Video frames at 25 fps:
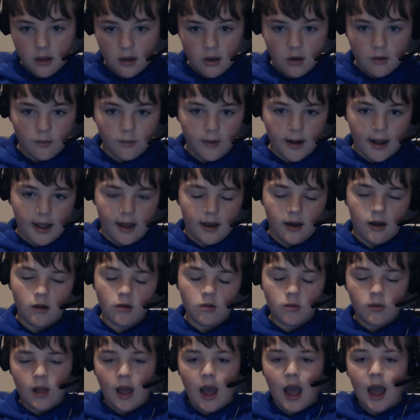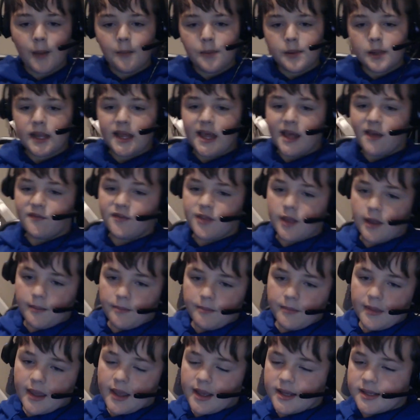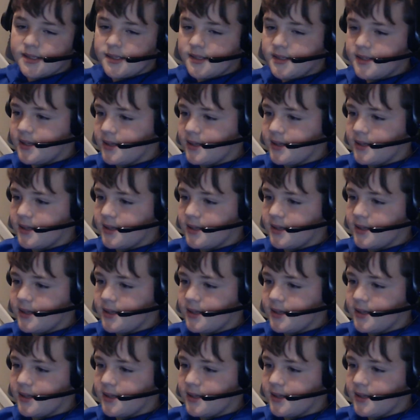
Well, I believed them because